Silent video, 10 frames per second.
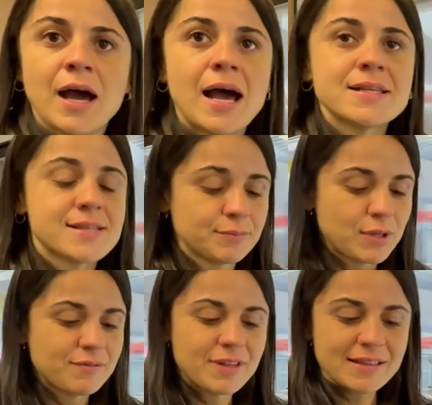
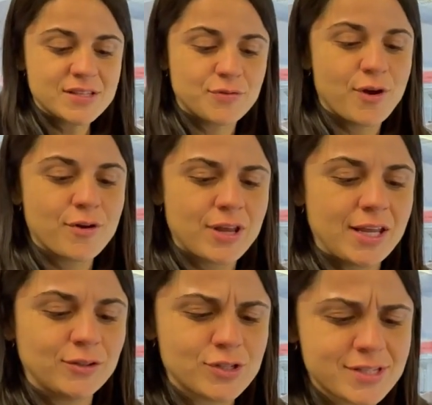Something that is very
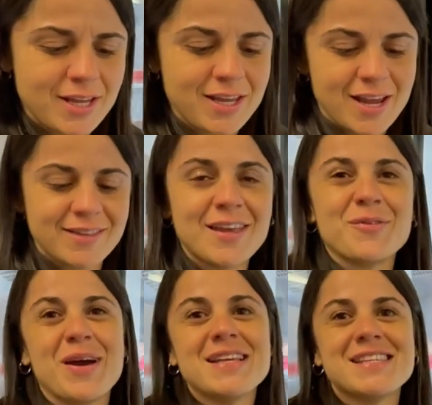interesting here in the
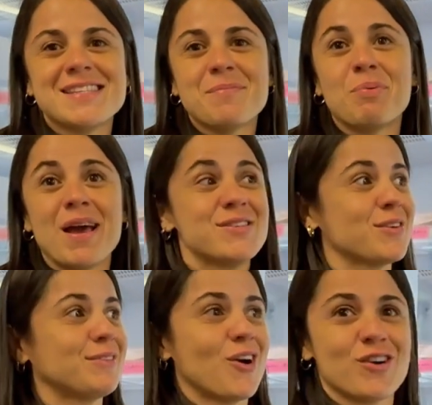US is the price
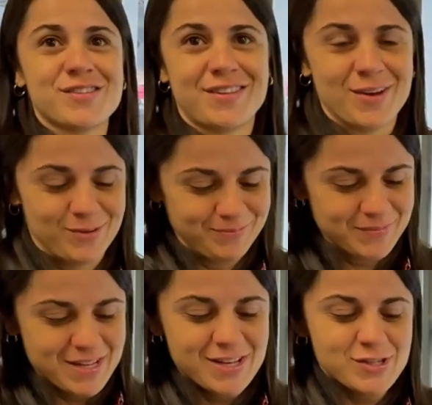of the oxtail.
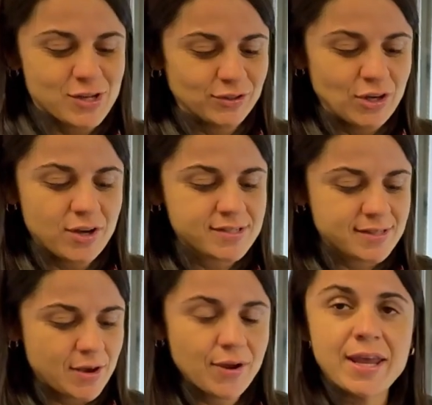So the
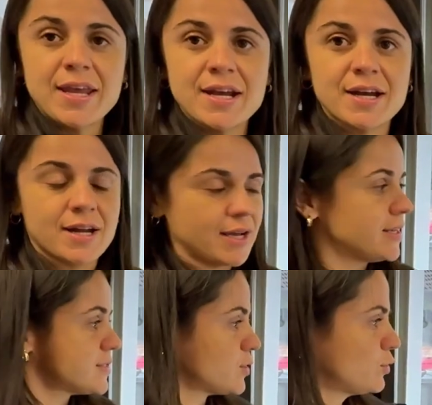oxtail here
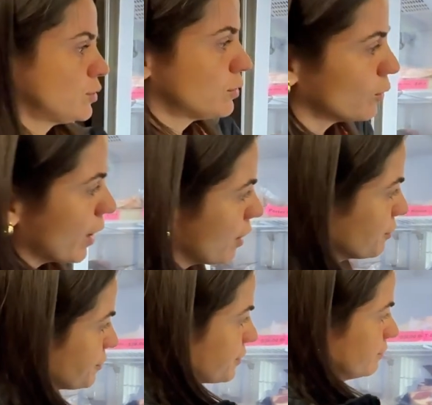is $12
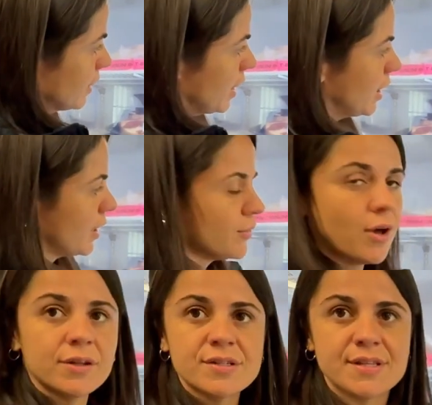
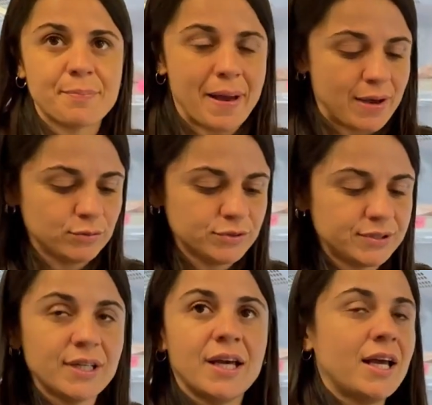a pound,
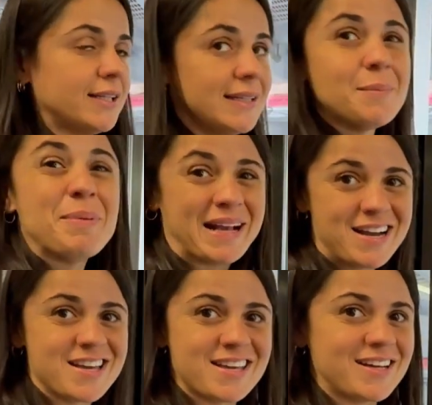and then the
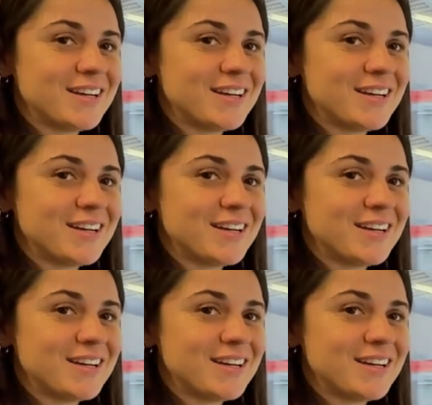picanha,